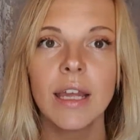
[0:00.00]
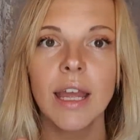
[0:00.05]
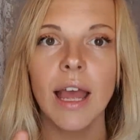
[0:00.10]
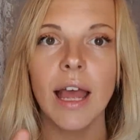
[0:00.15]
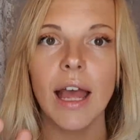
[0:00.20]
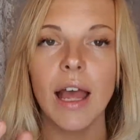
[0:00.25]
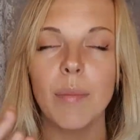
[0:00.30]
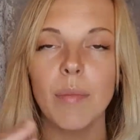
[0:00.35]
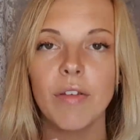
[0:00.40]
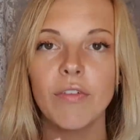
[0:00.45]

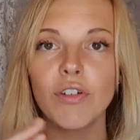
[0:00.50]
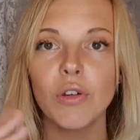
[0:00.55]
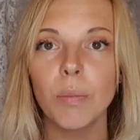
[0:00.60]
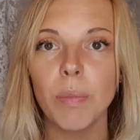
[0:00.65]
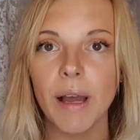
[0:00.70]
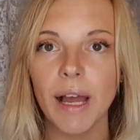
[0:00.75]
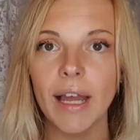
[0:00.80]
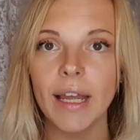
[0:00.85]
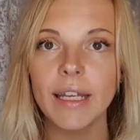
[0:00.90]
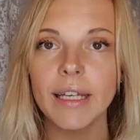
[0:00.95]
If you
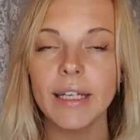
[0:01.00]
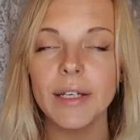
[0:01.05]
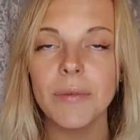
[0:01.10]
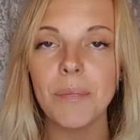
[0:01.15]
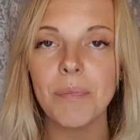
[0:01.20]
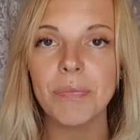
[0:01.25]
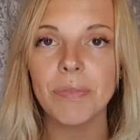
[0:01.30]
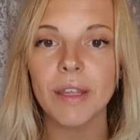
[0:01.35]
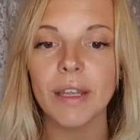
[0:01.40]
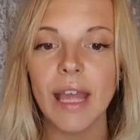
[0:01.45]
buy
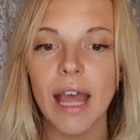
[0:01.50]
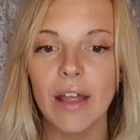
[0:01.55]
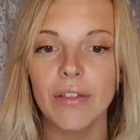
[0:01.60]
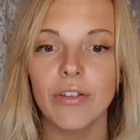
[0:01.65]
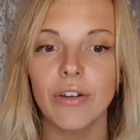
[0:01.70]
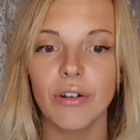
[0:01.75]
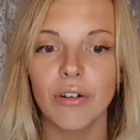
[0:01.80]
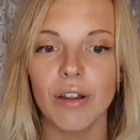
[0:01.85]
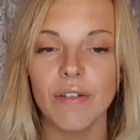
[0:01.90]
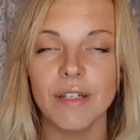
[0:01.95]

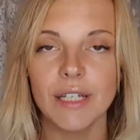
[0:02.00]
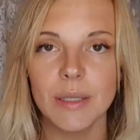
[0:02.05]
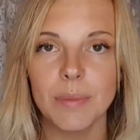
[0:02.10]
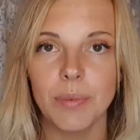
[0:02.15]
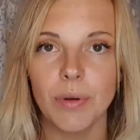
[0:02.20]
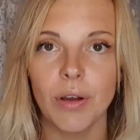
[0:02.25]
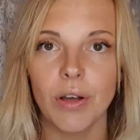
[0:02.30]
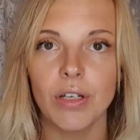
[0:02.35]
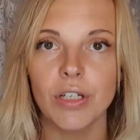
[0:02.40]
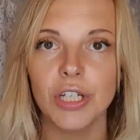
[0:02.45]
Katharine Graves'
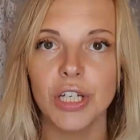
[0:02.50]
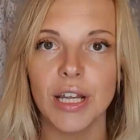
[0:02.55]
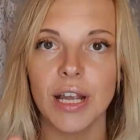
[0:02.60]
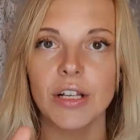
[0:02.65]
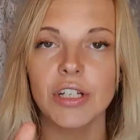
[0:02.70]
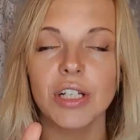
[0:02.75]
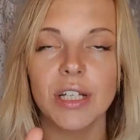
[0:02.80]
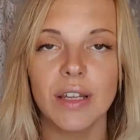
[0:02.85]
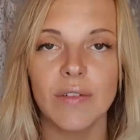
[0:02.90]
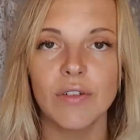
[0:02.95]
book, she
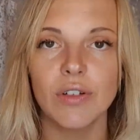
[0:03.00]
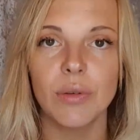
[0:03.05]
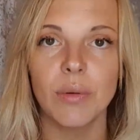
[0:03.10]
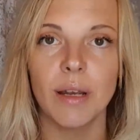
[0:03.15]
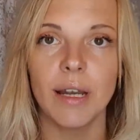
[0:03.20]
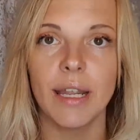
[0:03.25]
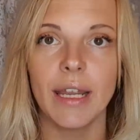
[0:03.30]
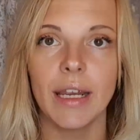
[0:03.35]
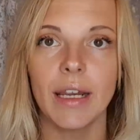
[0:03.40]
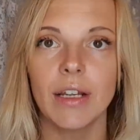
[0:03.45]
actually gives you a
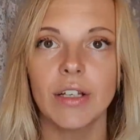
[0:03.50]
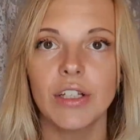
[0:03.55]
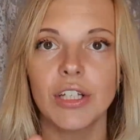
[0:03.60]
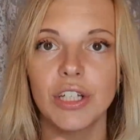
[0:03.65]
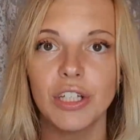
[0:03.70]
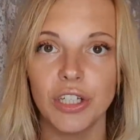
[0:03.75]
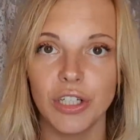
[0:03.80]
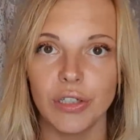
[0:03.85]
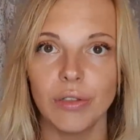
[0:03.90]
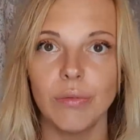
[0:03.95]
link to
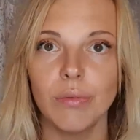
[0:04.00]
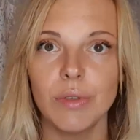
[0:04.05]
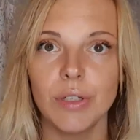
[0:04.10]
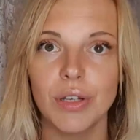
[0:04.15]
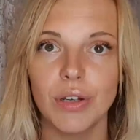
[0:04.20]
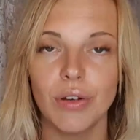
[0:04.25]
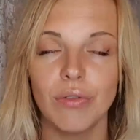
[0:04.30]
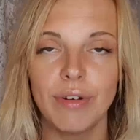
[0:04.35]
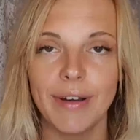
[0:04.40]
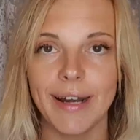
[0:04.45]
use
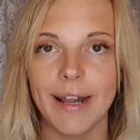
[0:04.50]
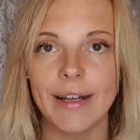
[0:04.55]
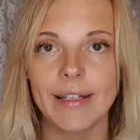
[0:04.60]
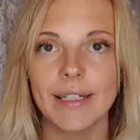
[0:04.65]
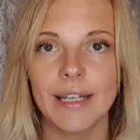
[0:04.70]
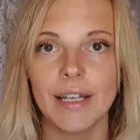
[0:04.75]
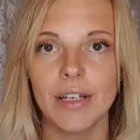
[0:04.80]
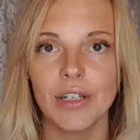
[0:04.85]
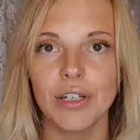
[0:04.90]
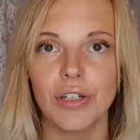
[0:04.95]
her
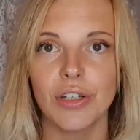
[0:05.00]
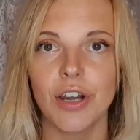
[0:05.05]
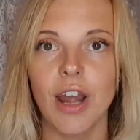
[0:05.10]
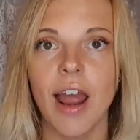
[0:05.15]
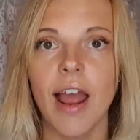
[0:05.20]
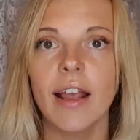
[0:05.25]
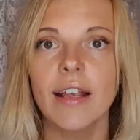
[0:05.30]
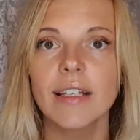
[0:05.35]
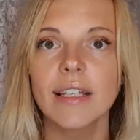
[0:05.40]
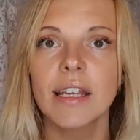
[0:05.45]
relaxation
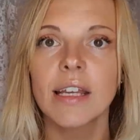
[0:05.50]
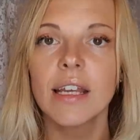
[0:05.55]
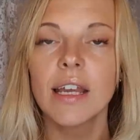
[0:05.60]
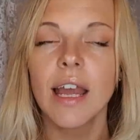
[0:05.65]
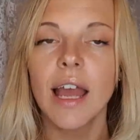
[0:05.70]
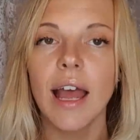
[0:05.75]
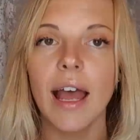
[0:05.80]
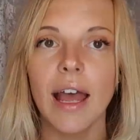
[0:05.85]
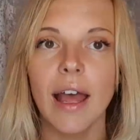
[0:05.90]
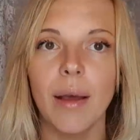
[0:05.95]
tracks,
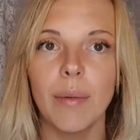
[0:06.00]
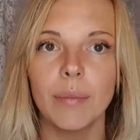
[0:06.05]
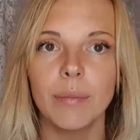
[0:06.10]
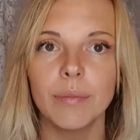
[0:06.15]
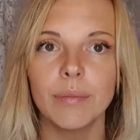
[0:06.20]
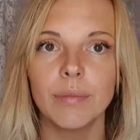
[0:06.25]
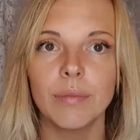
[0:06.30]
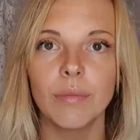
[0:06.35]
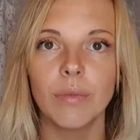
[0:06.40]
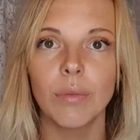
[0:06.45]

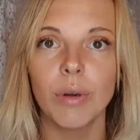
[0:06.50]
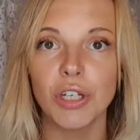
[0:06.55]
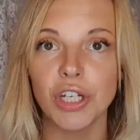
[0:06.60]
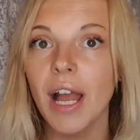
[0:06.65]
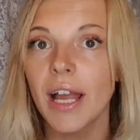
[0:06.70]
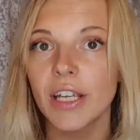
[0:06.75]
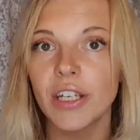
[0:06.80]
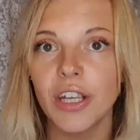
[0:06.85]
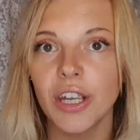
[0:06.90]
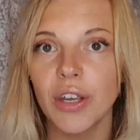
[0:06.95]
which
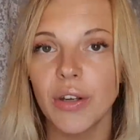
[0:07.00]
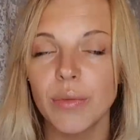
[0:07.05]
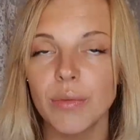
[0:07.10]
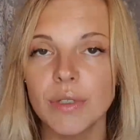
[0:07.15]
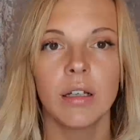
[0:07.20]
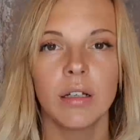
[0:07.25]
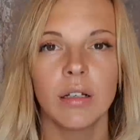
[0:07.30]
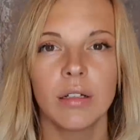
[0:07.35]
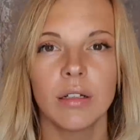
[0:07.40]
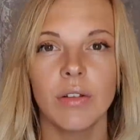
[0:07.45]
I use.
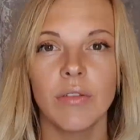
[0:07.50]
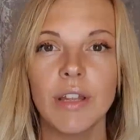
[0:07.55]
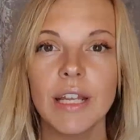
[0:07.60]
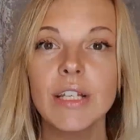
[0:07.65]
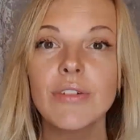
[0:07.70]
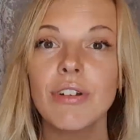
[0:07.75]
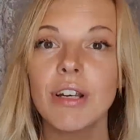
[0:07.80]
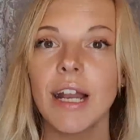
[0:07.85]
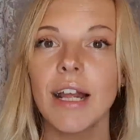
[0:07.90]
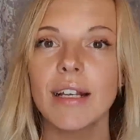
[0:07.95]
Now,
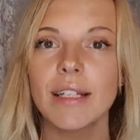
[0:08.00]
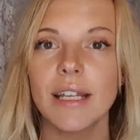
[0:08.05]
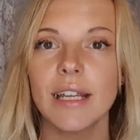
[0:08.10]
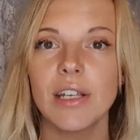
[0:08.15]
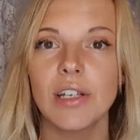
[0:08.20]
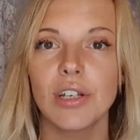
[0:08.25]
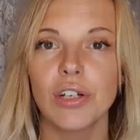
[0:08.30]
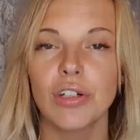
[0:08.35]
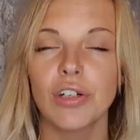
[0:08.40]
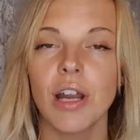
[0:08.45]
these
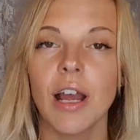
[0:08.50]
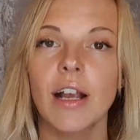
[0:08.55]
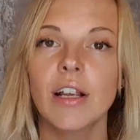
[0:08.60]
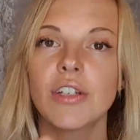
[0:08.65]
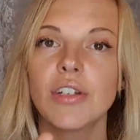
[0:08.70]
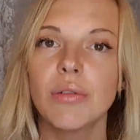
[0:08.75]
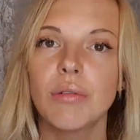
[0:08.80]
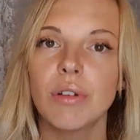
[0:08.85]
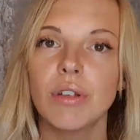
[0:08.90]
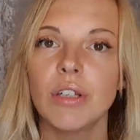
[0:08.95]
relaxation
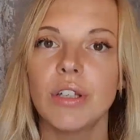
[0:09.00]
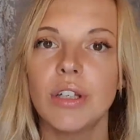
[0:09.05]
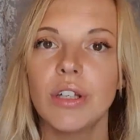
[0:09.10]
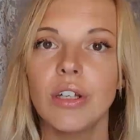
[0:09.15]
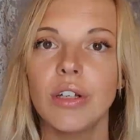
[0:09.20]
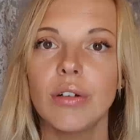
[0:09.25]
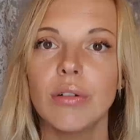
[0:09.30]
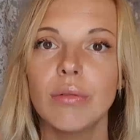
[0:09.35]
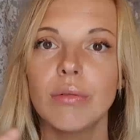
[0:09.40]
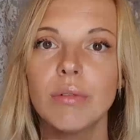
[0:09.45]
tracks you can
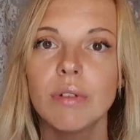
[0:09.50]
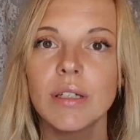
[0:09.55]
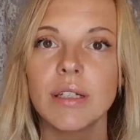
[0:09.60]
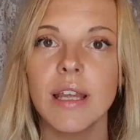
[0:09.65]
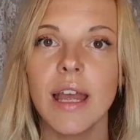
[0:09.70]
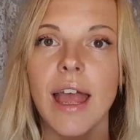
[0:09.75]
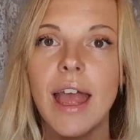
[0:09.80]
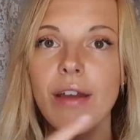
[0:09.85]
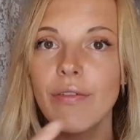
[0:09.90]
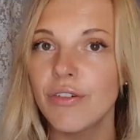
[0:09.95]
use
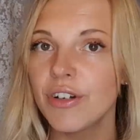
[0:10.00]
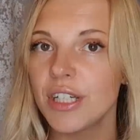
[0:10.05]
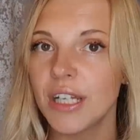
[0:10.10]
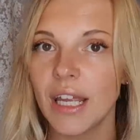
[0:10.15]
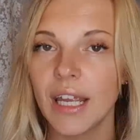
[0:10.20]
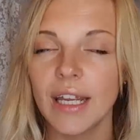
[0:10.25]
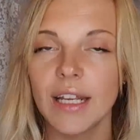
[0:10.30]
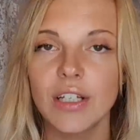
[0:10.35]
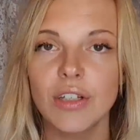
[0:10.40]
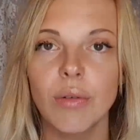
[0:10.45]
every
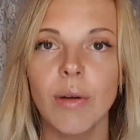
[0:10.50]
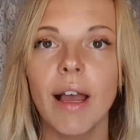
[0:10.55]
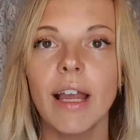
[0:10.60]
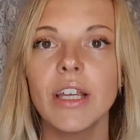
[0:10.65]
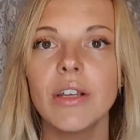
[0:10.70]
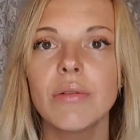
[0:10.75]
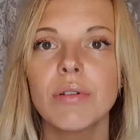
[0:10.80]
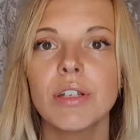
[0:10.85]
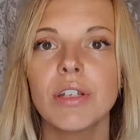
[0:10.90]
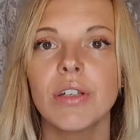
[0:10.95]
day. So I
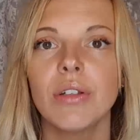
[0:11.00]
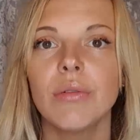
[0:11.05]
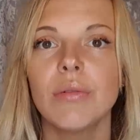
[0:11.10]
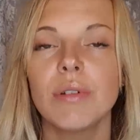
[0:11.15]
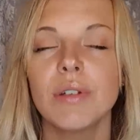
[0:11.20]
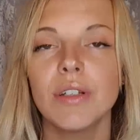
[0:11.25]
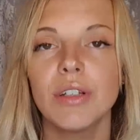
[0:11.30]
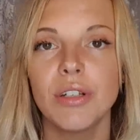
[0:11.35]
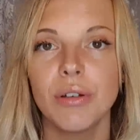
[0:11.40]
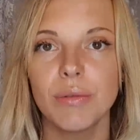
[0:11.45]
used to
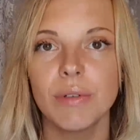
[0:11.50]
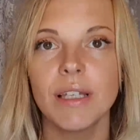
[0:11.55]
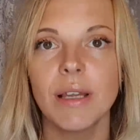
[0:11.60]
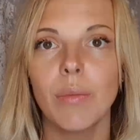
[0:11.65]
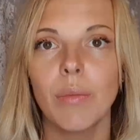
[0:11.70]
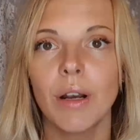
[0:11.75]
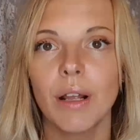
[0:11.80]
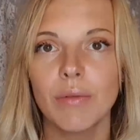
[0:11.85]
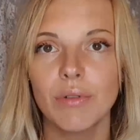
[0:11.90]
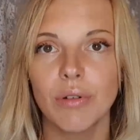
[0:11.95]
use them
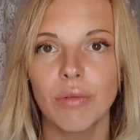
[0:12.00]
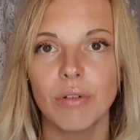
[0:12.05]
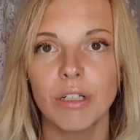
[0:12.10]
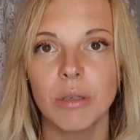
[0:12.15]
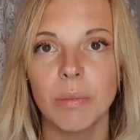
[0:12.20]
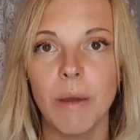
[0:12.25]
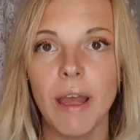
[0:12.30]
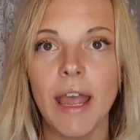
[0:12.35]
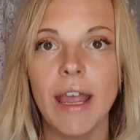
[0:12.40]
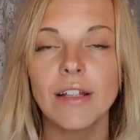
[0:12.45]
when I was going
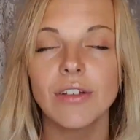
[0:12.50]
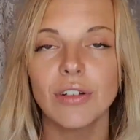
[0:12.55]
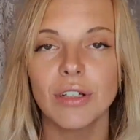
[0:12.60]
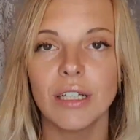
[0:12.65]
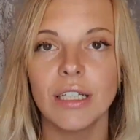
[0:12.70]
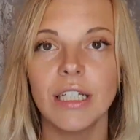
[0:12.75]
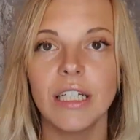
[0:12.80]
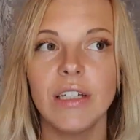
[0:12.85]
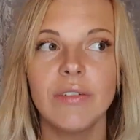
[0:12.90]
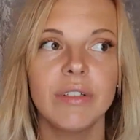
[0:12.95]
to bed on an
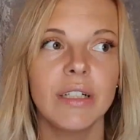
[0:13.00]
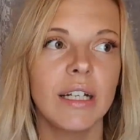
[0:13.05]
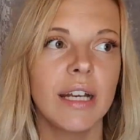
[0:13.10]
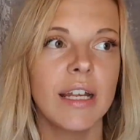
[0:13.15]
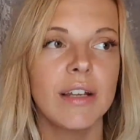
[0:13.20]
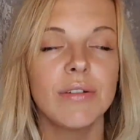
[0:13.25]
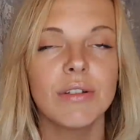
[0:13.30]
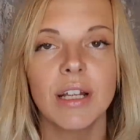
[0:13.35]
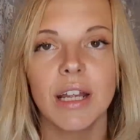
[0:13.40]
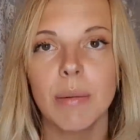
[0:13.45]
evening. I
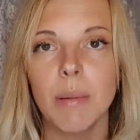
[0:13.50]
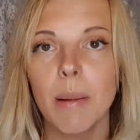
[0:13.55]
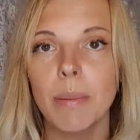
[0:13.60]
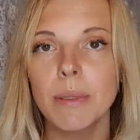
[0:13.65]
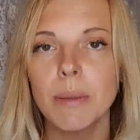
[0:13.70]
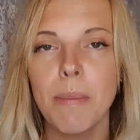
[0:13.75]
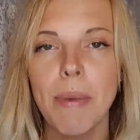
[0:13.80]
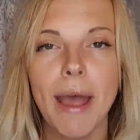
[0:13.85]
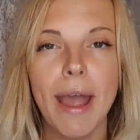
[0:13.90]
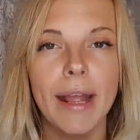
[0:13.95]
used to come up
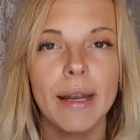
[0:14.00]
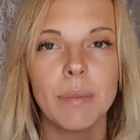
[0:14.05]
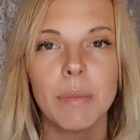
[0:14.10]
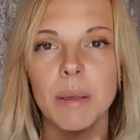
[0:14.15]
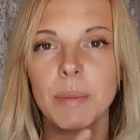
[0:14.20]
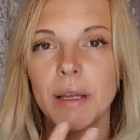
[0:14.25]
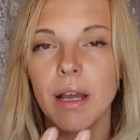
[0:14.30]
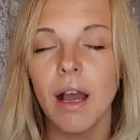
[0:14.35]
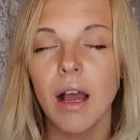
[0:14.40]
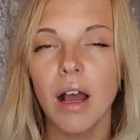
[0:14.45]
to bed
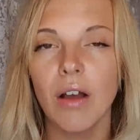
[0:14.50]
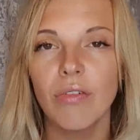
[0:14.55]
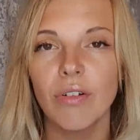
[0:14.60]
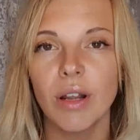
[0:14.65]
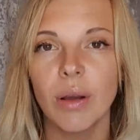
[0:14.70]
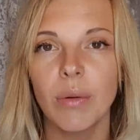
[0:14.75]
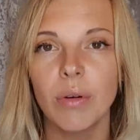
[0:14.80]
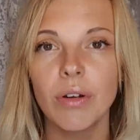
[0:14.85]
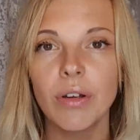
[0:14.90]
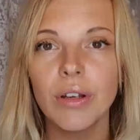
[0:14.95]
maybe half an
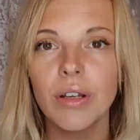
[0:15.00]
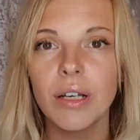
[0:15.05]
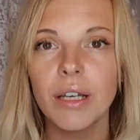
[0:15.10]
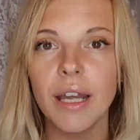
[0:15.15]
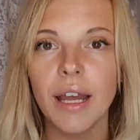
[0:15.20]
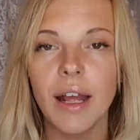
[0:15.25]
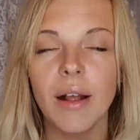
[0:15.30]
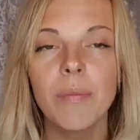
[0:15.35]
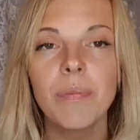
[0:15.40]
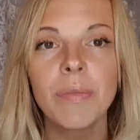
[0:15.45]
hour
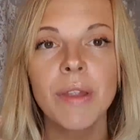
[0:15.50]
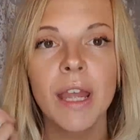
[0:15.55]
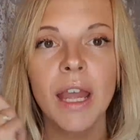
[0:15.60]
earlier.